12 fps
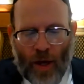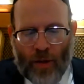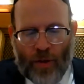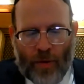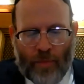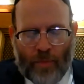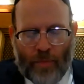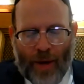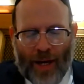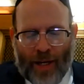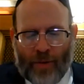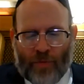on the
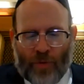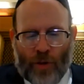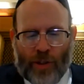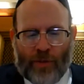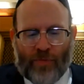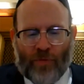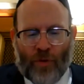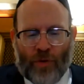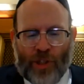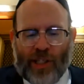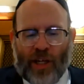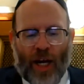bottom
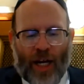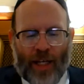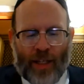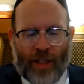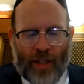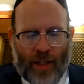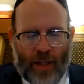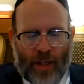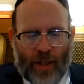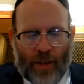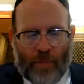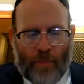first side,
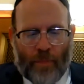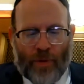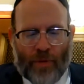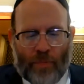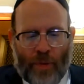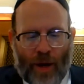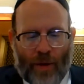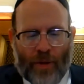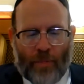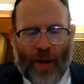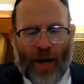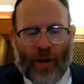
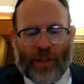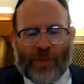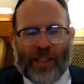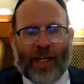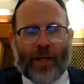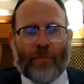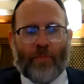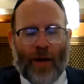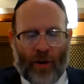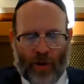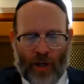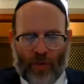the second
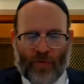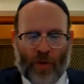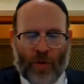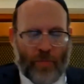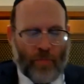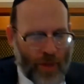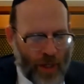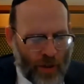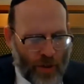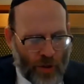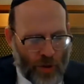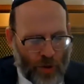paragraph.
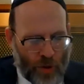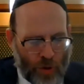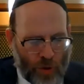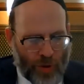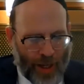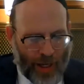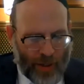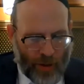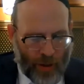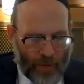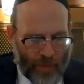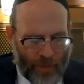V'aminu lahu
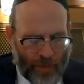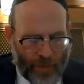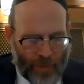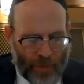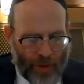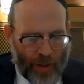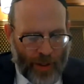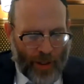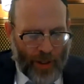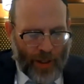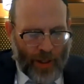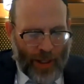ana.
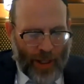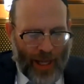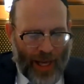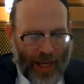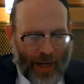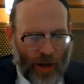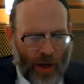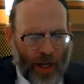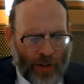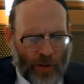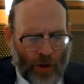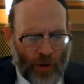And
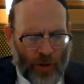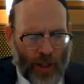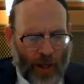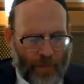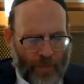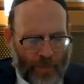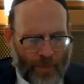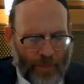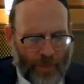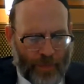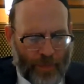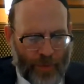I told them.
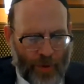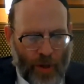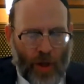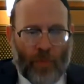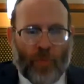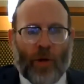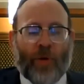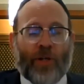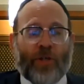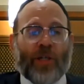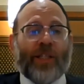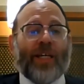By the
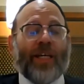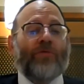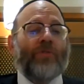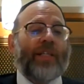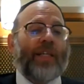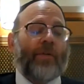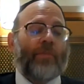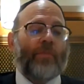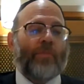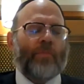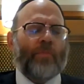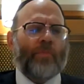way, just an
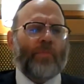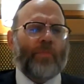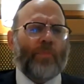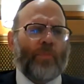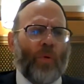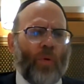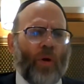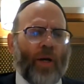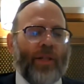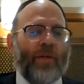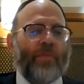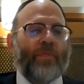interesting
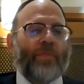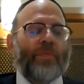point.